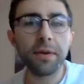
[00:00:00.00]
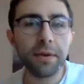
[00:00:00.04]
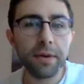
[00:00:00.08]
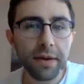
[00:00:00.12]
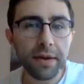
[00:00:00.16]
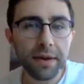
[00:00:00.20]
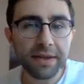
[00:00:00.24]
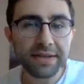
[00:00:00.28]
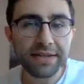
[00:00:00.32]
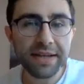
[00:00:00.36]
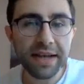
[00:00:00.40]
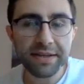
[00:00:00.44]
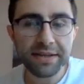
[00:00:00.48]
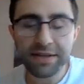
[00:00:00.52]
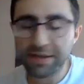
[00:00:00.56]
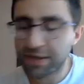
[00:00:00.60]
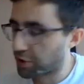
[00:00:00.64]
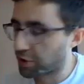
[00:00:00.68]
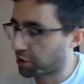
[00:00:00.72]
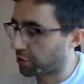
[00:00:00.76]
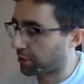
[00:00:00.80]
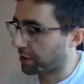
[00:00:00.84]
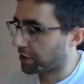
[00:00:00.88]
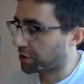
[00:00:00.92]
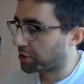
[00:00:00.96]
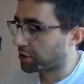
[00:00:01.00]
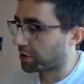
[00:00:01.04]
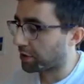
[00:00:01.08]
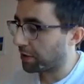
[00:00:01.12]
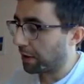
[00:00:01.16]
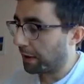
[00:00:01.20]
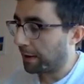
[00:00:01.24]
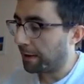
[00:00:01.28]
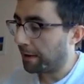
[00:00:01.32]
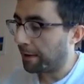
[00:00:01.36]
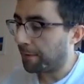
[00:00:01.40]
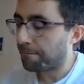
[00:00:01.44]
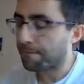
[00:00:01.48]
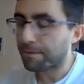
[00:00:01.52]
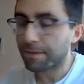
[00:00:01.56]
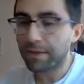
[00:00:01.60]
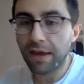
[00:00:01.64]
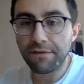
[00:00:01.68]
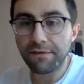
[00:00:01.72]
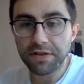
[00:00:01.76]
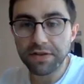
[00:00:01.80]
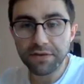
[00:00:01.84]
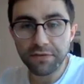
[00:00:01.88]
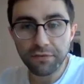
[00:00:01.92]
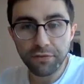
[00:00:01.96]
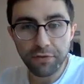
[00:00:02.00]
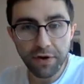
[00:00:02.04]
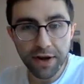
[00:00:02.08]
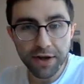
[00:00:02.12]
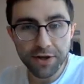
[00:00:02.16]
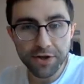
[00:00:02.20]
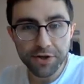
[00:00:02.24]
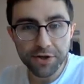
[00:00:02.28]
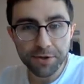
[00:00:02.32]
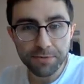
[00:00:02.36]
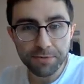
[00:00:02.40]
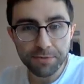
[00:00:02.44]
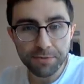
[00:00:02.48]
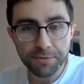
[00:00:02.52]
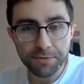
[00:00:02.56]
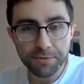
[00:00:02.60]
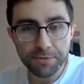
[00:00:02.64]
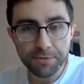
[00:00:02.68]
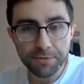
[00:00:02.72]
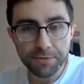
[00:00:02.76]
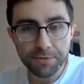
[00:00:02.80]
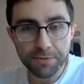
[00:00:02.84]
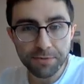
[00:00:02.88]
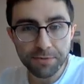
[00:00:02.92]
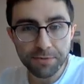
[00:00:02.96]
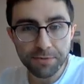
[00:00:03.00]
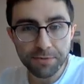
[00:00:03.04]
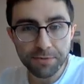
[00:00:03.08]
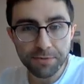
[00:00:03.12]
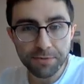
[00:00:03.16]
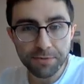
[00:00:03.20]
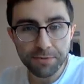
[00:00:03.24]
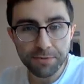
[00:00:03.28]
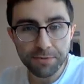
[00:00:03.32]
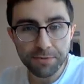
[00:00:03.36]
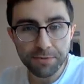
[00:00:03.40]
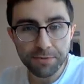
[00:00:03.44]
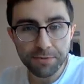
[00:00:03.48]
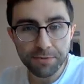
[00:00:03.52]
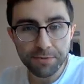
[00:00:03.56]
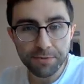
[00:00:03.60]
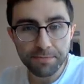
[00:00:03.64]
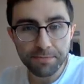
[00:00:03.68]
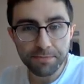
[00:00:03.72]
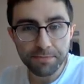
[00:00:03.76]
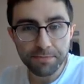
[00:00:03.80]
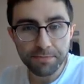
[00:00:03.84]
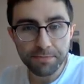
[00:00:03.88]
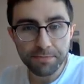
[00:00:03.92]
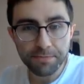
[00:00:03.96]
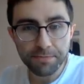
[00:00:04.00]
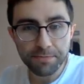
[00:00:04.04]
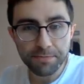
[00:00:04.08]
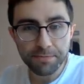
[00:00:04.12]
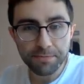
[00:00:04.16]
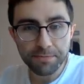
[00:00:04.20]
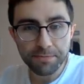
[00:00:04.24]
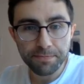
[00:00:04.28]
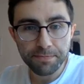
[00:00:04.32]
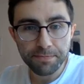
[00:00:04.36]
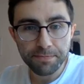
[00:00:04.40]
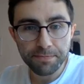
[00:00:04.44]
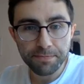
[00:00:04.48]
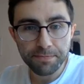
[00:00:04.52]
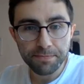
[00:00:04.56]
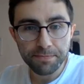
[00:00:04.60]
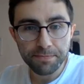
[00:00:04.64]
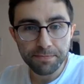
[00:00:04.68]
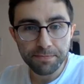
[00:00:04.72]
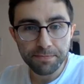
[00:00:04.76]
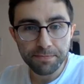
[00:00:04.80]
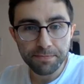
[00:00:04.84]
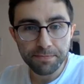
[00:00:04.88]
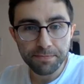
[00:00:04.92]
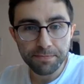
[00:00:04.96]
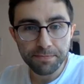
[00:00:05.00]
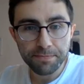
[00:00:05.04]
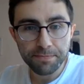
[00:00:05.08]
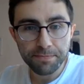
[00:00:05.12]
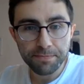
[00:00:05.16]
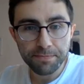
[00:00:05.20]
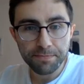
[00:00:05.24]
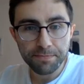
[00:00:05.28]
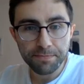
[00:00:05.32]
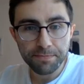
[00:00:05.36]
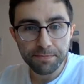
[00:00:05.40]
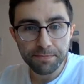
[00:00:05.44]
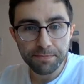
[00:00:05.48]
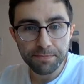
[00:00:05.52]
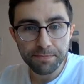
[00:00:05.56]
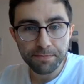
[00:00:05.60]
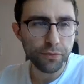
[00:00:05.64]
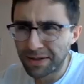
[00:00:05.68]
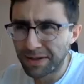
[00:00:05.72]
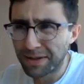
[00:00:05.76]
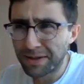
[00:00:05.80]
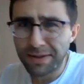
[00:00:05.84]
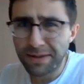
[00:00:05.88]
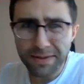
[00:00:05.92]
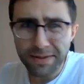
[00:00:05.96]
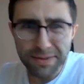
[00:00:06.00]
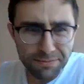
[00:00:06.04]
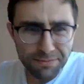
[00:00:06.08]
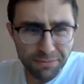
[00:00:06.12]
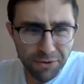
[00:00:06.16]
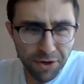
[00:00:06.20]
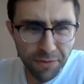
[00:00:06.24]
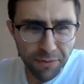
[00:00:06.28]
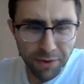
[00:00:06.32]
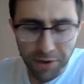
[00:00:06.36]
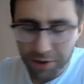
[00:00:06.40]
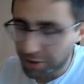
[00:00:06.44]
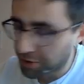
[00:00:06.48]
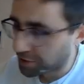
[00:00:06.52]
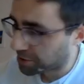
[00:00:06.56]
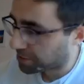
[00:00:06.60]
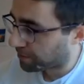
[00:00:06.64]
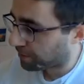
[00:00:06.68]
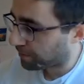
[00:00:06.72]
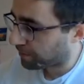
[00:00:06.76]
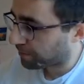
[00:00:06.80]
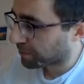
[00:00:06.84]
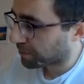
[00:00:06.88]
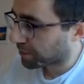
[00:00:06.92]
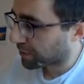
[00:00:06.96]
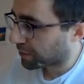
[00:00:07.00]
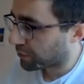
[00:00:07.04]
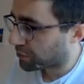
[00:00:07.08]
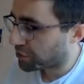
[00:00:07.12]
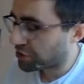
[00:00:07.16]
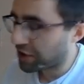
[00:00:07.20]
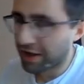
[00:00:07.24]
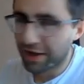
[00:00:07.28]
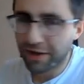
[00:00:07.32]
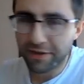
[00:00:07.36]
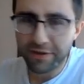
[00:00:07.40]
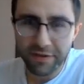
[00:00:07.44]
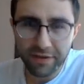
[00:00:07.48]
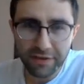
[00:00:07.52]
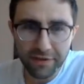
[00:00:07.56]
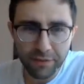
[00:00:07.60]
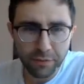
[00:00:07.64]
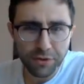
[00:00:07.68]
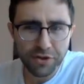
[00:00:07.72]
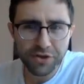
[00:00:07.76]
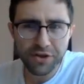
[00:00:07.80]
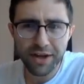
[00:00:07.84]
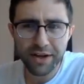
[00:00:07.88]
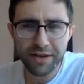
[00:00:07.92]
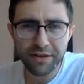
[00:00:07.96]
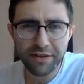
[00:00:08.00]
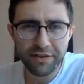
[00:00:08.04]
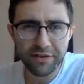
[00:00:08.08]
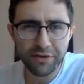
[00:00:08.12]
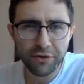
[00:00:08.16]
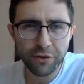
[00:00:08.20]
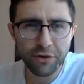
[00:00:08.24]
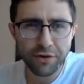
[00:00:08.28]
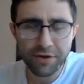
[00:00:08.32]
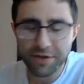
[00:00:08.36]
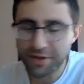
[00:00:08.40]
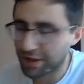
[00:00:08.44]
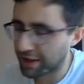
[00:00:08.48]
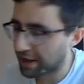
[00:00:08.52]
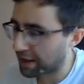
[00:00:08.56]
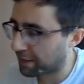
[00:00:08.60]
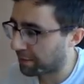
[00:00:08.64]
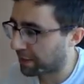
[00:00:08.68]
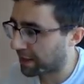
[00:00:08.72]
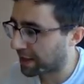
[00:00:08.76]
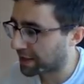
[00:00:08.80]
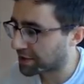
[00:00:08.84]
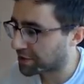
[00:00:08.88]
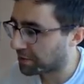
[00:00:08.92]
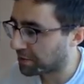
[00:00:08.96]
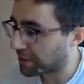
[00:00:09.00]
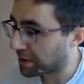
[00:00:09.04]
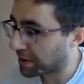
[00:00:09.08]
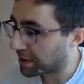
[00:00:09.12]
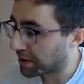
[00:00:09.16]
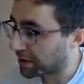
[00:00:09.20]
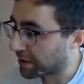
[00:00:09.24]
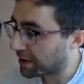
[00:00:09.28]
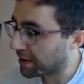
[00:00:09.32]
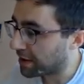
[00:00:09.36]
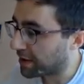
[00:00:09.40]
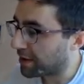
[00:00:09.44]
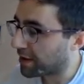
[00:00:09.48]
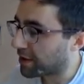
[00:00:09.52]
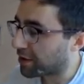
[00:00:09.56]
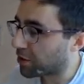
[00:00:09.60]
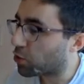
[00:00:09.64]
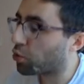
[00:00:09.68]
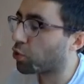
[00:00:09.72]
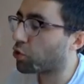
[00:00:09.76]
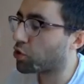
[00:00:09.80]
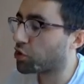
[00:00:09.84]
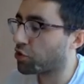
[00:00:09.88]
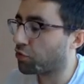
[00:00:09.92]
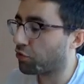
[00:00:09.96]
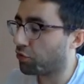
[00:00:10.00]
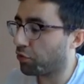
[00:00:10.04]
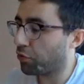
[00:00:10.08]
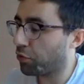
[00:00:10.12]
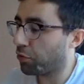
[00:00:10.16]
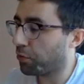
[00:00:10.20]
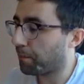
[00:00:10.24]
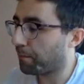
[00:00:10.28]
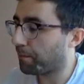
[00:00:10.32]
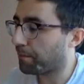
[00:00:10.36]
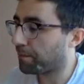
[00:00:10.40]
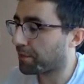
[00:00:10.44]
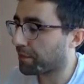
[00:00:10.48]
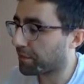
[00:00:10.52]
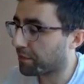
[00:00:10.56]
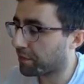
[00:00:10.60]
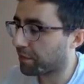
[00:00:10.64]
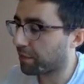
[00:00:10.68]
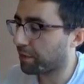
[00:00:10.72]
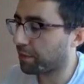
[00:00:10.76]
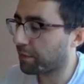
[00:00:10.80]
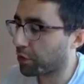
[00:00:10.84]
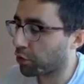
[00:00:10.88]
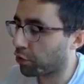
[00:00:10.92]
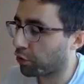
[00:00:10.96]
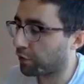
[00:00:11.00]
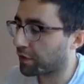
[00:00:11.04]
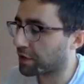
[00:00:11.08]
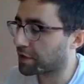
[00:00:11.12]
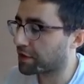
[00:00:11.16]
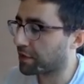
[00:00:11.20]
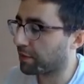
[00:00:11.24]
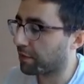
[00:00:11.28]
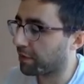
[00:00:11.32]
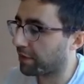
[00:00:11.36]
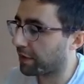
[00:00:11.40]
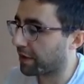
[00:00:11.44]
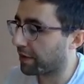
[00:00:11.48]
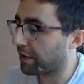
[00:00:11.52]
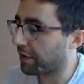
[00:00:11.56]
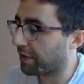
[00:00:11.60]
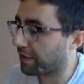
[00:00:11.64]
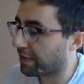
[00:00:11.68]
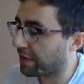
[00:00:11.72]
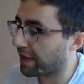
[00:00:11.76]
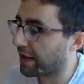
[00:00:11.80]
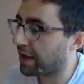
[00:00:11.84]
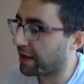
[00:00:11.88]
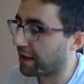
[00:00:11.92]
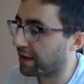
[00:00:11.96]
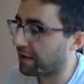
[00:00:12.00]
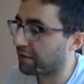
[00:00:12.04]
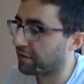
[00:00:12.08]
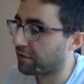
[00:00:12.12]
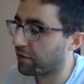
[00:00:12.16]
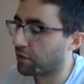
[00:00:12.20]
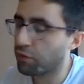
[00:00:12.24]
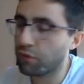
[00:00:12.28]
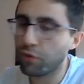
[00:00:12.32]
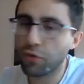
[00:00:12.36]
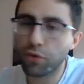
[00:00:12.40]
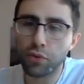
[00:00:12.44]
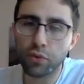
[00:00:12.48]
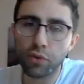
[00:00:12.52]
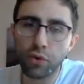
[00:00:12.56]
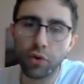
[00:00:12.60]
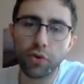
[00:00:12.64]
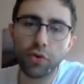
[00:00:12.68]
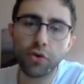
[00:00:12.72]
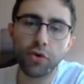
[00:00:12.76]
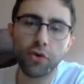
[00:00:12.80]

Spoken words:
Assess situation. If it's a fraction, it's quotient rule. The word quotient, does that mean fraction? Pretty much. Someone check a thesaurus and get back to me. Quotient rule. Something over something. That is the rule.